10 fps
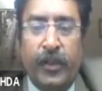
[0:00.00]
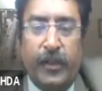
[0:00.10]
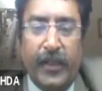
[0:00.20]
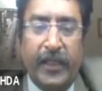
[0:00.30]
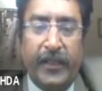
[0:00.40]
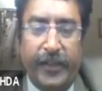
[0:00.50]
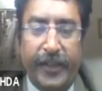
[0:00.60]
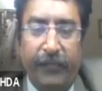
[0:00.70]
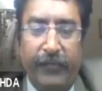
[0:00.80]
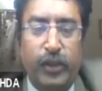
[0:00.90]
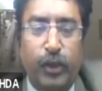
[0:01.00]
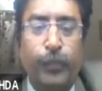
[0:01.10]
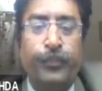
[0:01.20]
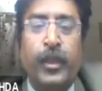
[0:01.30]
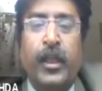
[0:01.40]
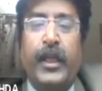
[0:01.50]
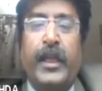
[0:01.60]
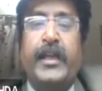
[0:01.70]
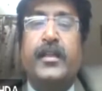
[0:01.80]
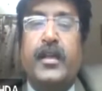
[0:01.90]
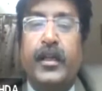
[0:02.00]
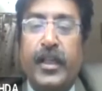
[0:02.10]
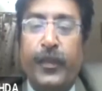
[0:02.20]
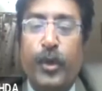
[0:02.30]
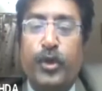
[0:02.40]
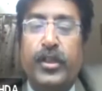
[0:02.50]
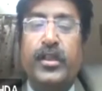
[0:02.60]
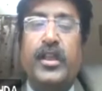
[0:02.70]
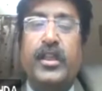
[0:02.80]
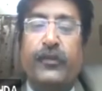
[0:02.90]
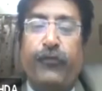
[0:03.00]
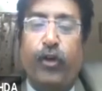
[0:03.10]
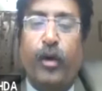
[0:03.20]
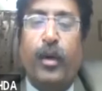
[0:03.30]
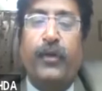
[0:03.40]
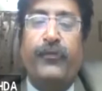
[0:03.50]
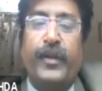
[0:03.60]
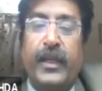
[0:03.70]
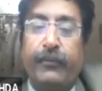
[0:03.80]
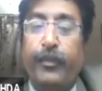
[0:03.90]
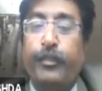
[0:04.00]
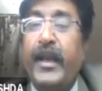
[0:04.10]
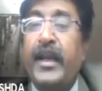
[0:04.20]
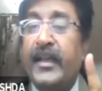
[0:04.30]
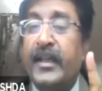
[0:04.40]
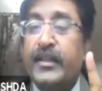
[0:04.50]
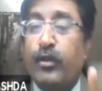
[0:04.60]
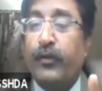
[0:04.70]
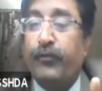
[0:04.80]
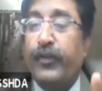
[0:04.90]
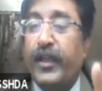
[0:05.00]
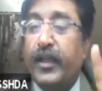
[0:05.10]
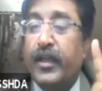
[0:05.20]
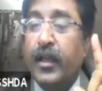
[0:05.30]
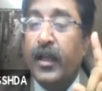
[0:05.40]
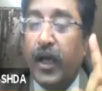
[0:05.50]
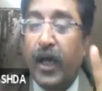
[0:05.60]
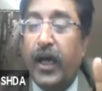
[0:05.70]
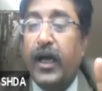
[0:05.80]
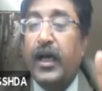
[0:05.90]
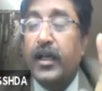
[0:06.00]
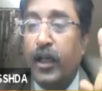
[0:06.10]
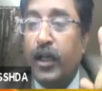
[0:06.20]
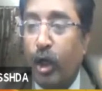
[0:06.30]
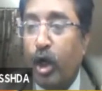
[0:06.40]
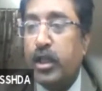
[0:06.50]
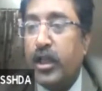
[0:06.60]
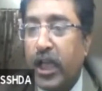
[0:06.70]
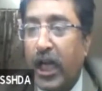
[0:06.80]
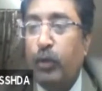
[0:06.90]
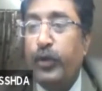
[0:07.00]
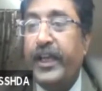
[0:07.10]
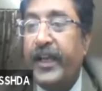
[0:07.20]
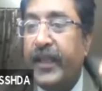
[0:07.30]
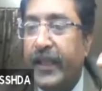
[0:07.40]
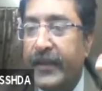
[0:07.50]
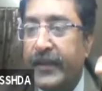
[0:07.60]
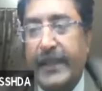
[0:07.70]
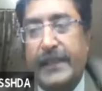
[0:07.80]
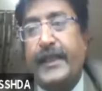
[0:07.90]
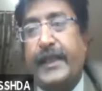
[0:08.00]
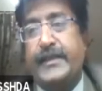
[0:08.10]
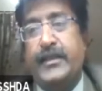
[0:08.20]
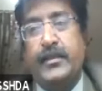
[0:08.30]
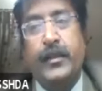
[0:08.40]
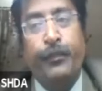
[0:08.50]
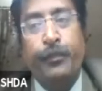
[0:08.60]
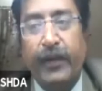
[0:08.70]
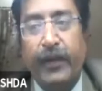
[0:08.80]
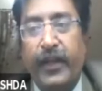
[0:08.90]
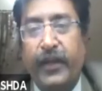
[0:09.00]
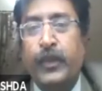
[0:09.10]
grant ready with you. And contribution in the form of equipment and software are not counted in these sections. Mind well,